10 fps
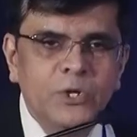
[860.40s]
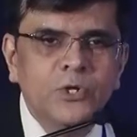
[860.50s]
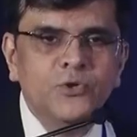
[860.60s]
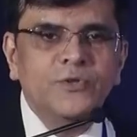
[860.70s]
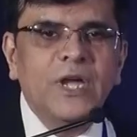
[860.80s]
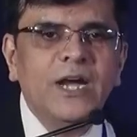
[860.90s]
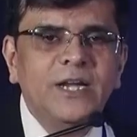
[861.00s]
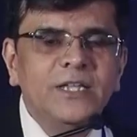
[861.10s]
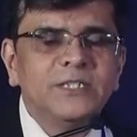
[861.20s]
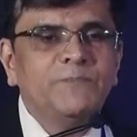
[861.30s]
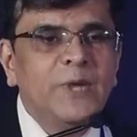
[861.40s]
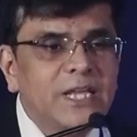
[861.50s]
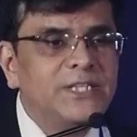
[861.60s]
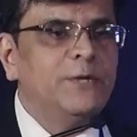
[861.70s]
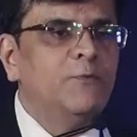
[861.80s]
So that is
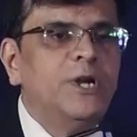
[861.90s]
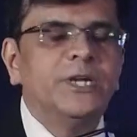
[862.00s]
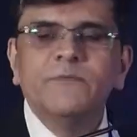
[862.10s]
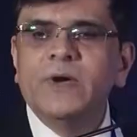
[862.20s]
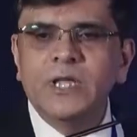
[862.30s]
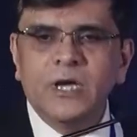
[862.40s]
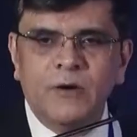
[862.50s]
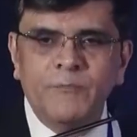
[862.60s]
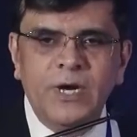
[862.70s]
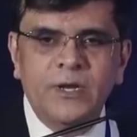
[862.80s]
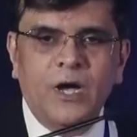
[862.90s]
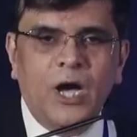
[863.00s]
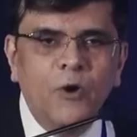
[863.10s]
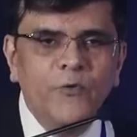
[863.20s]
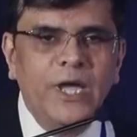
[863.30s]
being stimulated by the government,
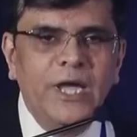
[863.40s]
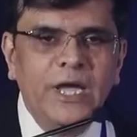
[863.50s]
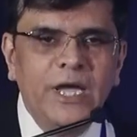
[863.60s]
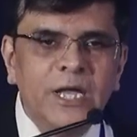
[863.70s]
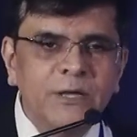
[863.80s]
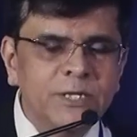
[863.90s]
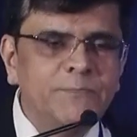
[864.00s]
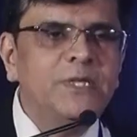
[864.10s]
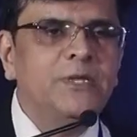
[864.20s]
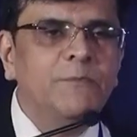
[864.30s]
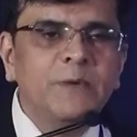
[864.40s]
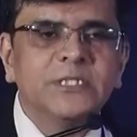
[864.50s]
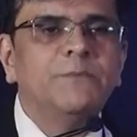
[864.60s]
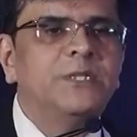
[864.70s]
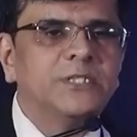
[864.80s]
how
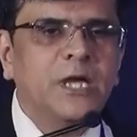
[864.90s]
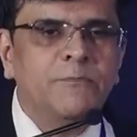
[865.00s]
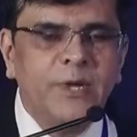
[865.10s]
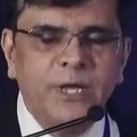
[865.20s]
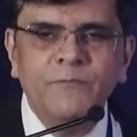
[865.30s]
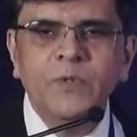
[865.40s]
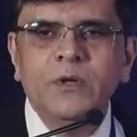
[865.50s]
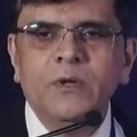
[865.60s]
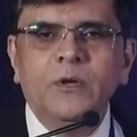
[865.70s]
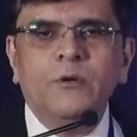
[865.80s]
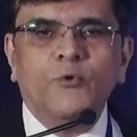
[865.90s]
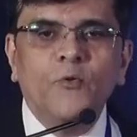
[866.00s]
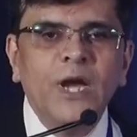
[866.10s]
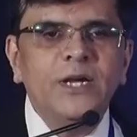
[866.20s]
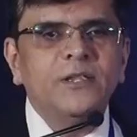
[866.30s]
MSMEs can be
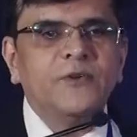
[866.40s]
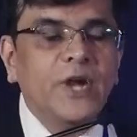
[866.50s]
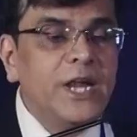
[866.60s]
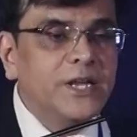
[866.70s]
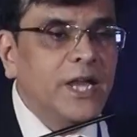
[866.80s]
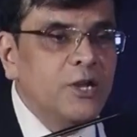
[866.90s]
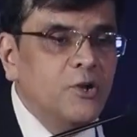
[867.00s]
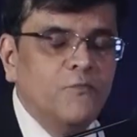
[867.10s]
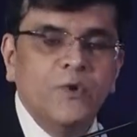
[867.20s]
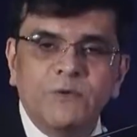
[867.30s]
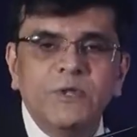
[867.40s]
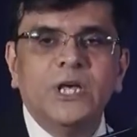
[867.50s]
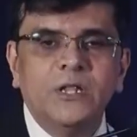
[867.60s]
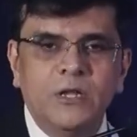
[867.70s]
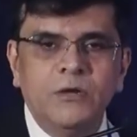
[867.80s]
provided the right kind of
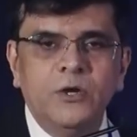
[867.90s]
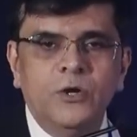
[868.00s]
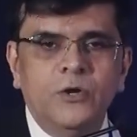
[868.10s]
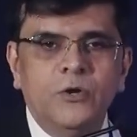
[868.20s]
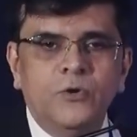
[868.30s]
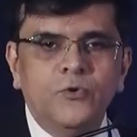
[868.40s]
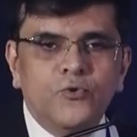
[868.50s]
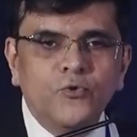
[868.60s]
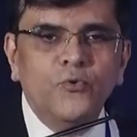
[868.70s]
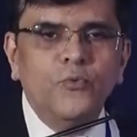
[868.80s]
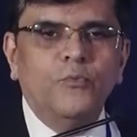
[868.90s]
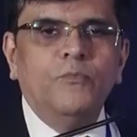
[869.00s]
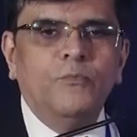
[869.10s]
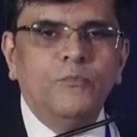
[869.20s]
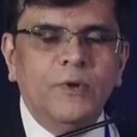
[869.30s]
wherewithal to
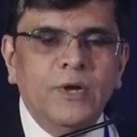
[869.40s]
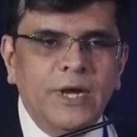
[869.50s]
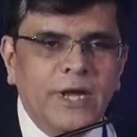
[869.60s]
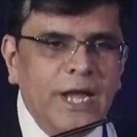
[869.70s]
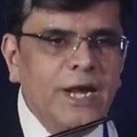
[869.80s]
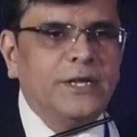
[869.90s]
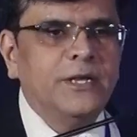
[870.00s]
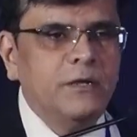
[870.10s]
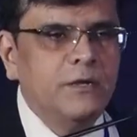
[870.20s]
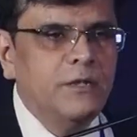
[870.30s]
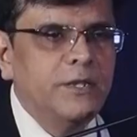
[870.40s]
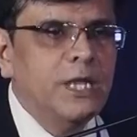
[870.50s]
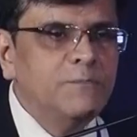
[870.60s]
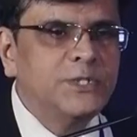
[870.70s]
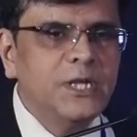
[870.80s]
get
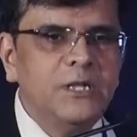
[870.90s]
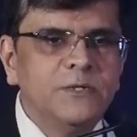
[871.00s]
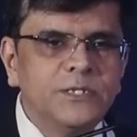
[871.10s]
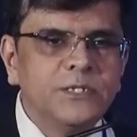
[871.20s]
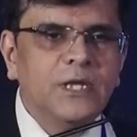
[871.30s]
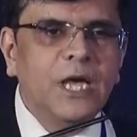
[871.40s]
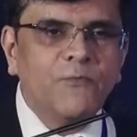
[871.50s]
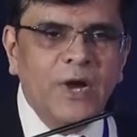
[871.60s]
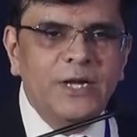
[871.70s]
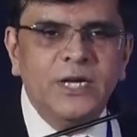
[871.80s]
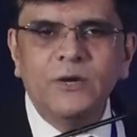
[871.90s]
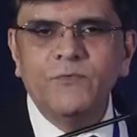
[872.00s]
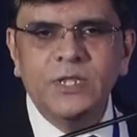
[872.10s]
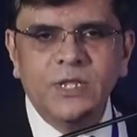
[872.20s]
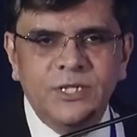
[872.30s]
themselves acquainted
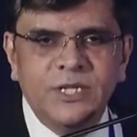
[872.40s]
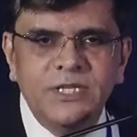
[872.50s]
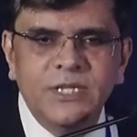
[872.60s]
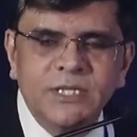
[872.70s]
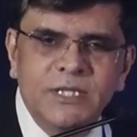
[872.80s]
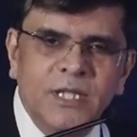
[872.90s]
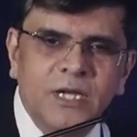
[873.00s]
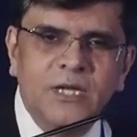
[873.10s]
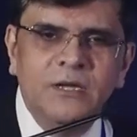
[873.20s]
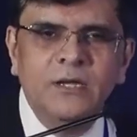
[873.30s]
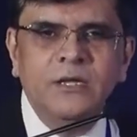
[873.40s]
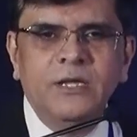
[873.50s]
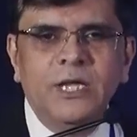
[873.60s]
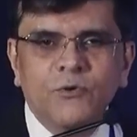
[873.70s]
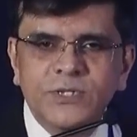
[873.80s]
with the changes in the
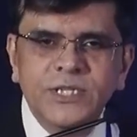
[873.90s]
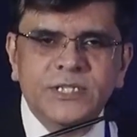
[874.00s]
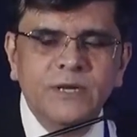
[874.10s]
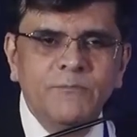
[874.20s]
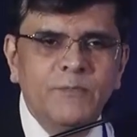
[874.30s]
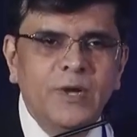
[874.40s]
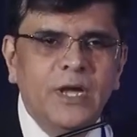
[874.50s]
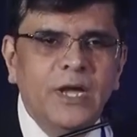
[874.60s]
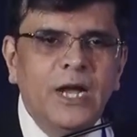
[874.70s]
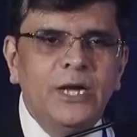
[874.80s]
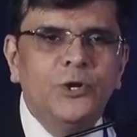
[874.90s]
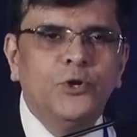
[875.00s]
ecosystem and